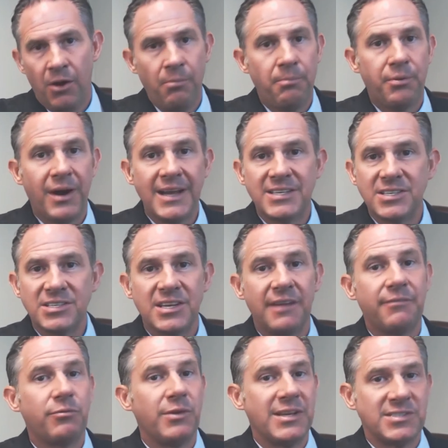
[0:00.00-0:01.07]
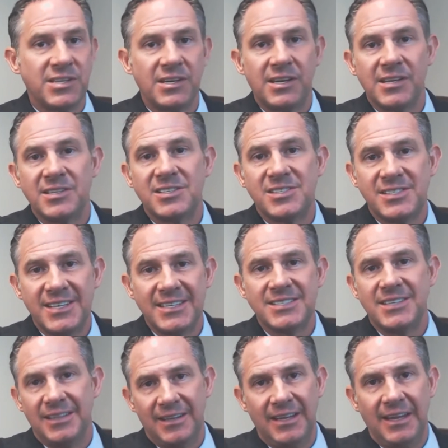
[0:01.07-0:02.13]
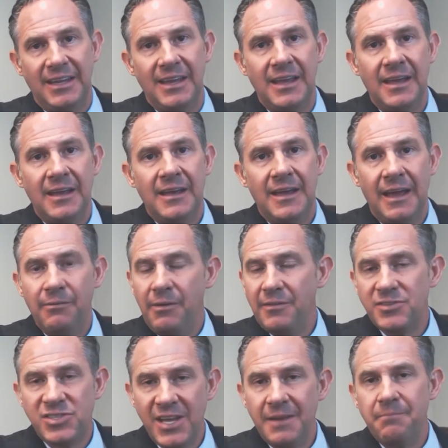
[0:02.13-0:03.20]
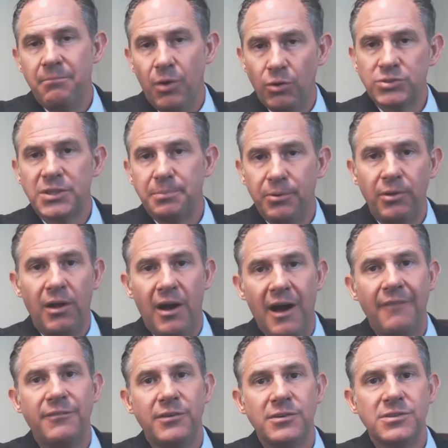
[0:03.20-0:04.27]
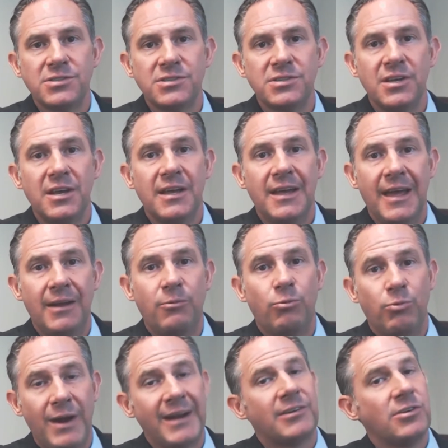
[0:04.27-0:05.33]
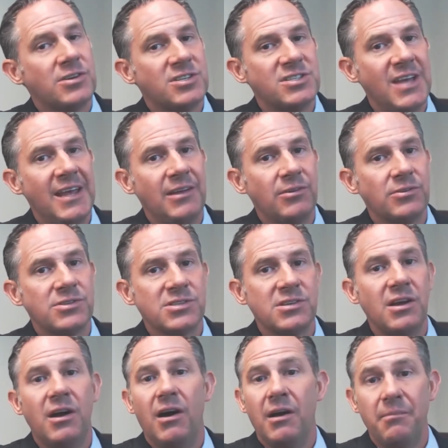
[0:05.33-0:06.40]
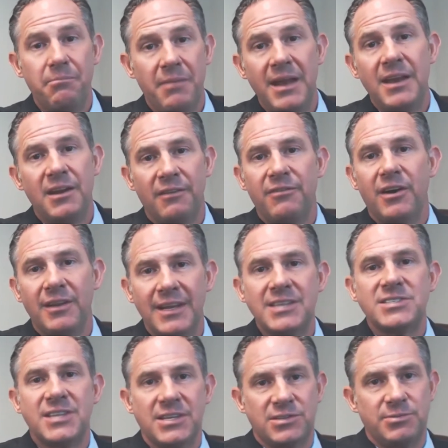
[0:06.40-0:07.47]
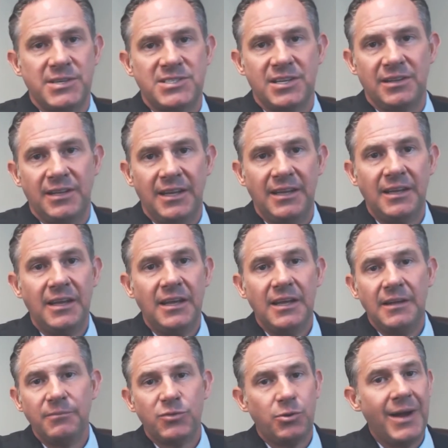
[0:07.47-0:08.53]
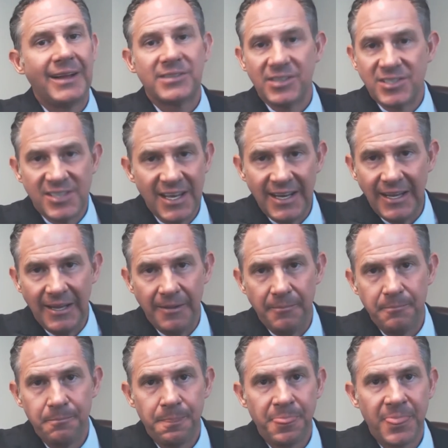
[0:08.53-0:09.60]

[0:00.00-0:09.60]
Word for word: Home prices have risen consistently, and we've seen multiple offers and record sales on many of our listings recently throughout the city.